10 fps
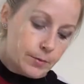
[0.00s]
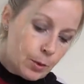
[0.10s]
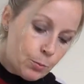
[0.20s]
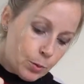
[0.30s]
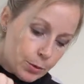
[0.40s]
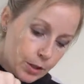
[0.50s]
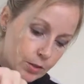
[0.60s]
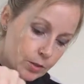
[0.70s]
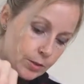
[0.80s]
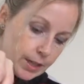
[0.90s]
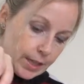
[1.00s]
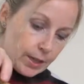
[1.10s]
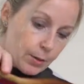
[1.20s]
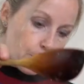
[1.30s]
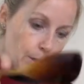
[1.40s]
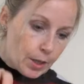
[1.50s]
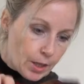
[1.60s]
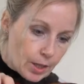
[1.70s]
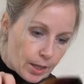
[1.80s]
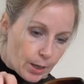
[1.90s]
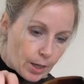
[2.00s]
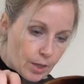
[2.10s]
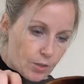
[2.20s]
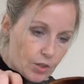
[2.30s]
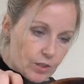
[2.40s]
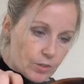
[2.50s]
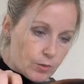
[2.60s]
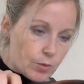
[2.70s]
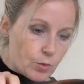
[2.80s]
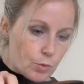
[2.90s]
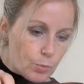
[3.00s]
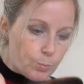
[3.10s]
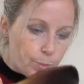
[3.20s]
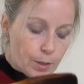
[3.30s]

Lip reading: And what I'm going to do now, I'm going to change it over to soup.